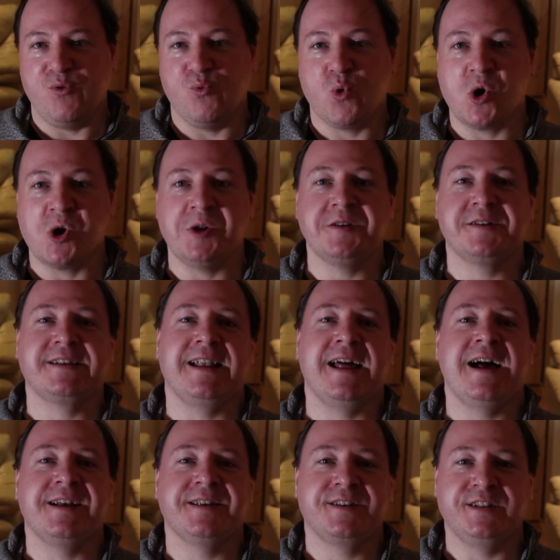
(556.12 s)
a
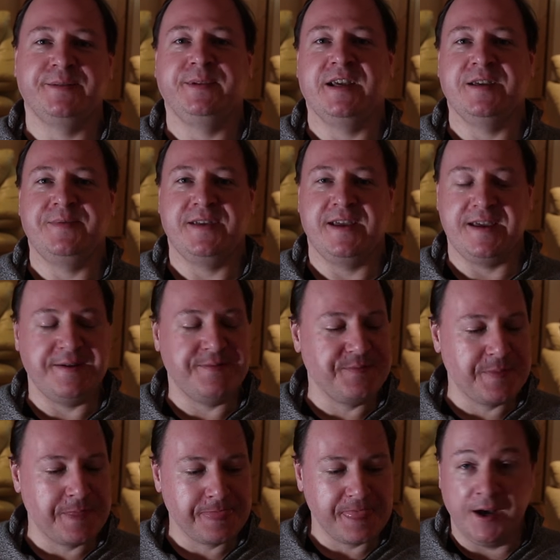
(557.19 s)
world-class double IPA.
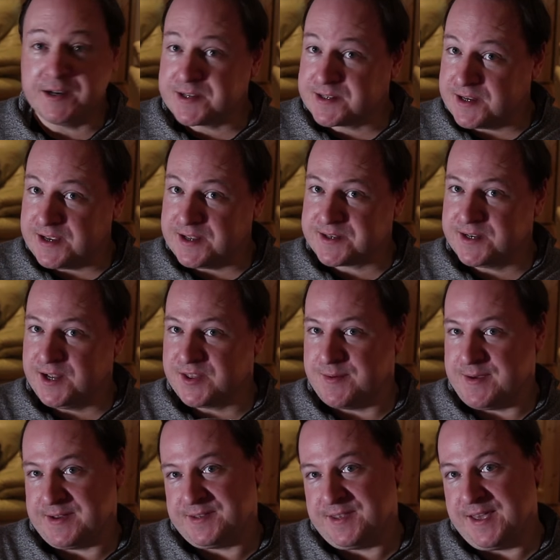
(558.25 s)
Honestly, it's not
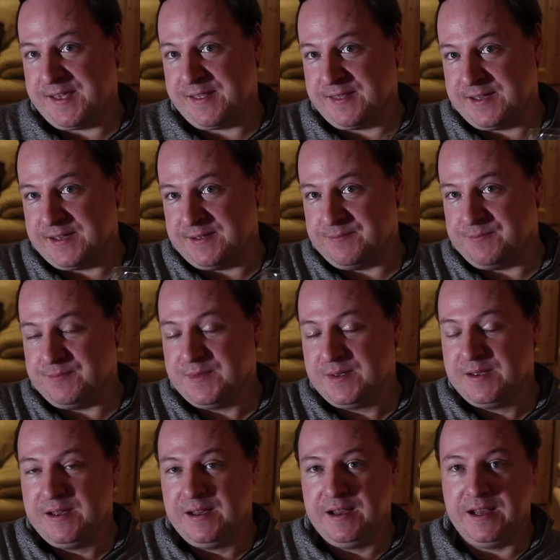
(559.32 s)
the best thing that
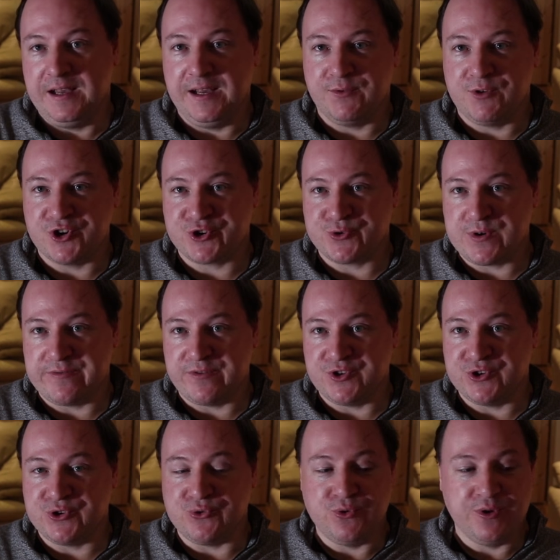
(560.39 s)
Russian
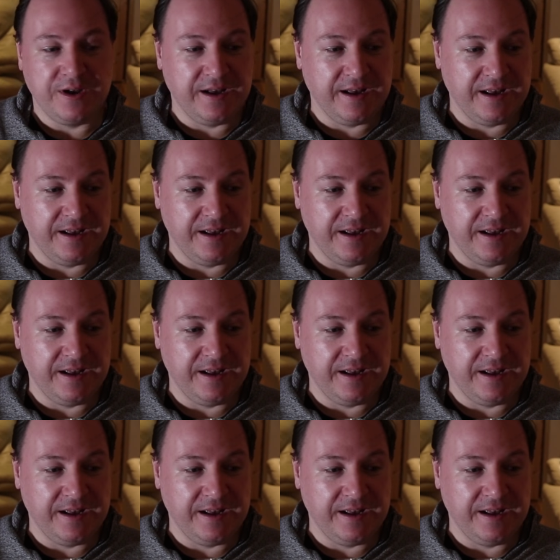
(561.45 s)
River do.